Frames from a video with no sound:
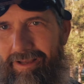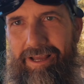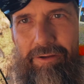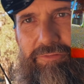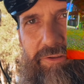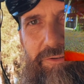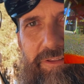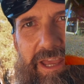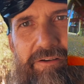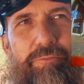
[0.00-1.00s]
I'm so used to
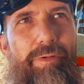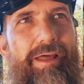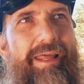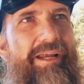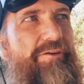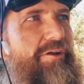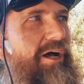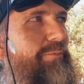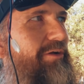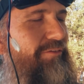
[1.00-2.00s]
having my lanyard
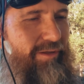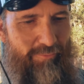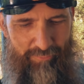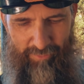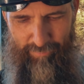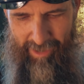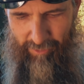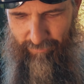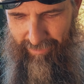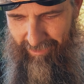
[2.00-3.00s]
on because that was what
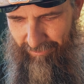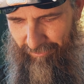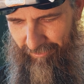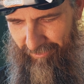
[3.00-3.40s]
powered my other